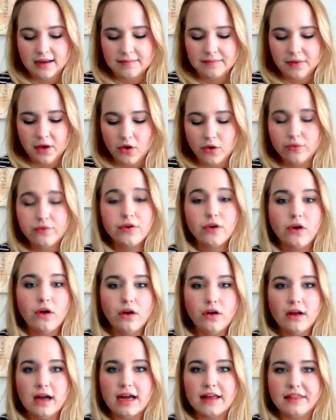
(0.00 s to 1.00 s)
overall,
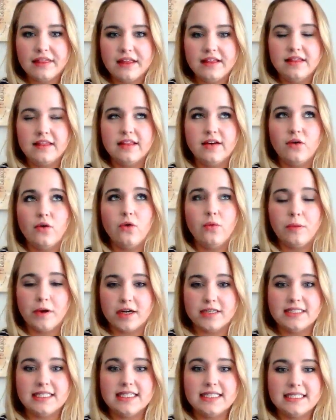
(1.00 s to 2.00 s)
I think the whole
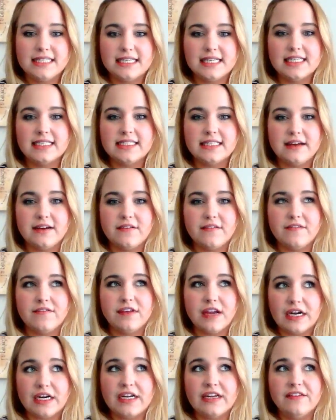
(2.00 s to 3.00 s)
process is
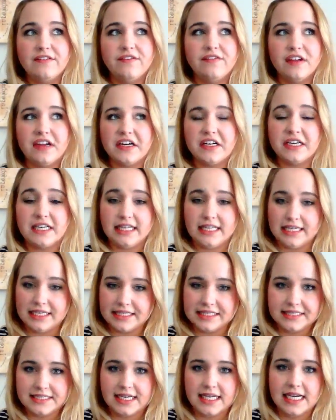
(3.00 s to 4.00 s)
very, very
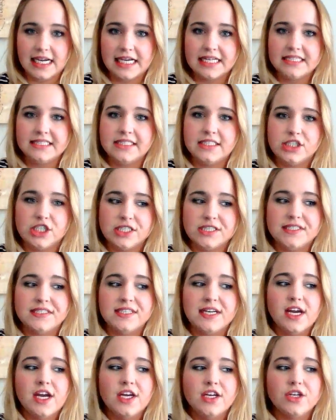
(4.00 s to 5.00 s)
easy. It's just
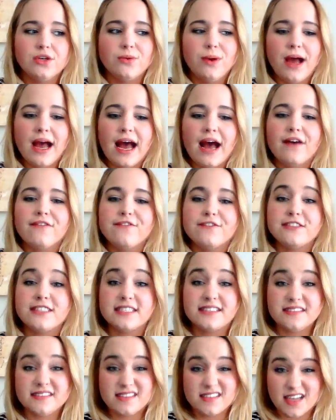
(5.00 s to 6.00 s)
you have to
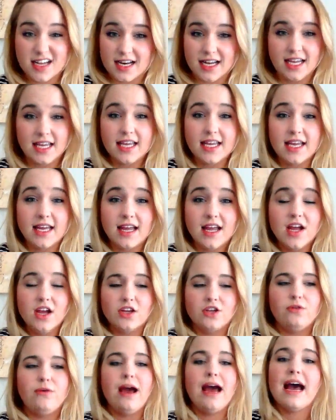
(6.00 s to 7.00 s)
study, you
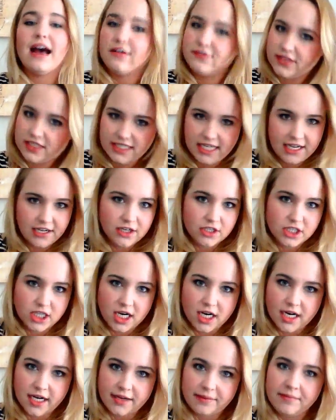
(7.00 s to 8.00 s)
have to take your
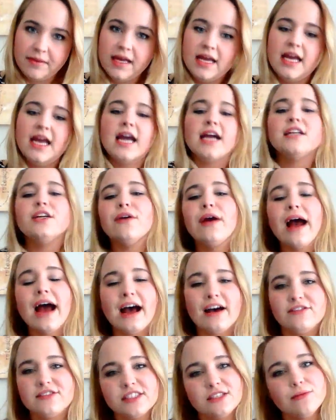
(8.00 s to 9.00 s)
time, and you
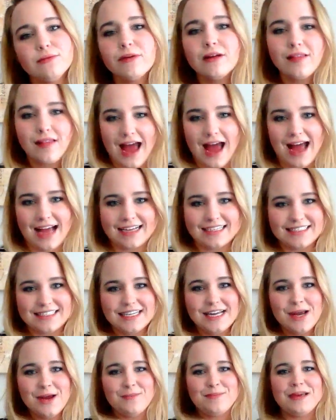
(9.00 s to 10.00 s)
have to relax.
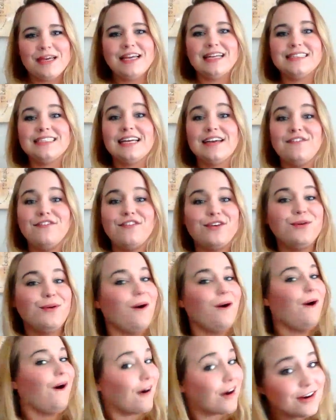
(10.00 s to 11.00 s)
Because if you
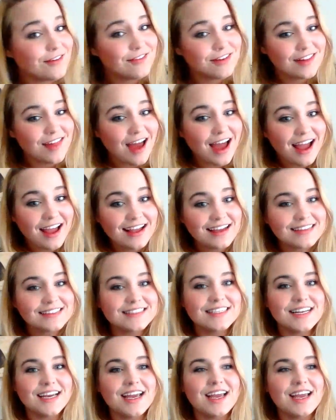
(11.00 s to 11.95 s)
aren't relaxed,